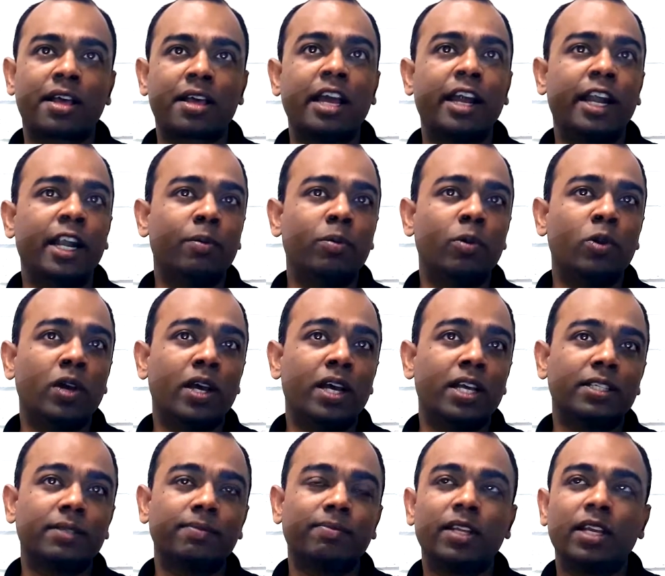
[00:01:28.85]

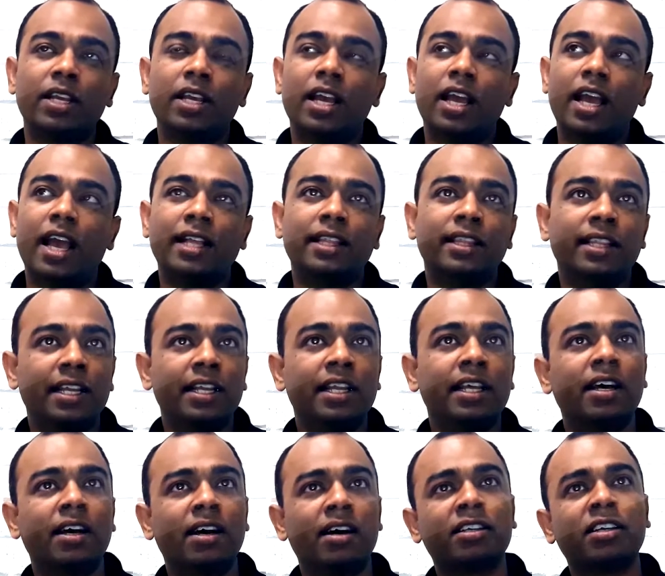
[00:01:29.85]
AWS, and then
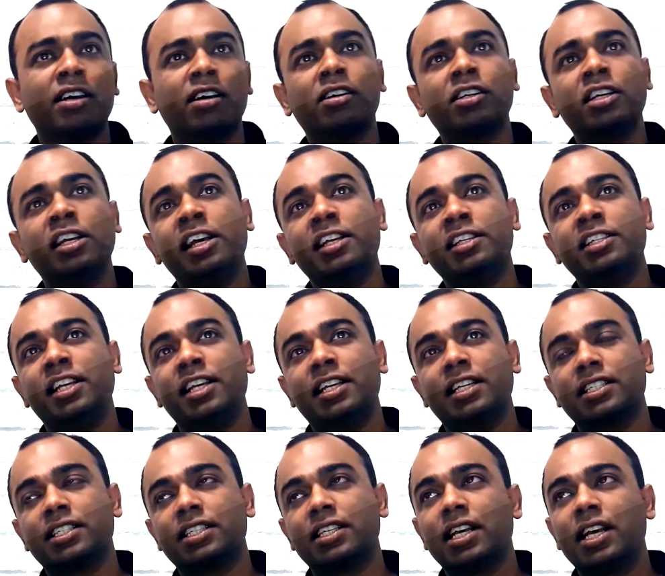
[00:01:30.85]
uh,
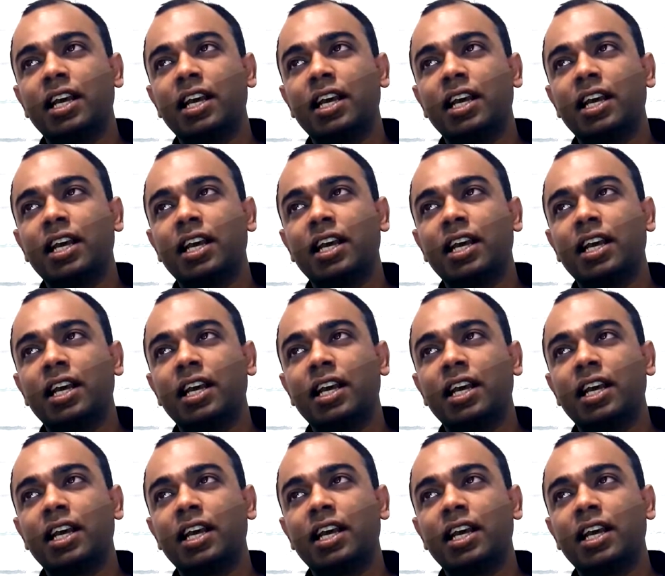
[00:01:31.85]
ESDS.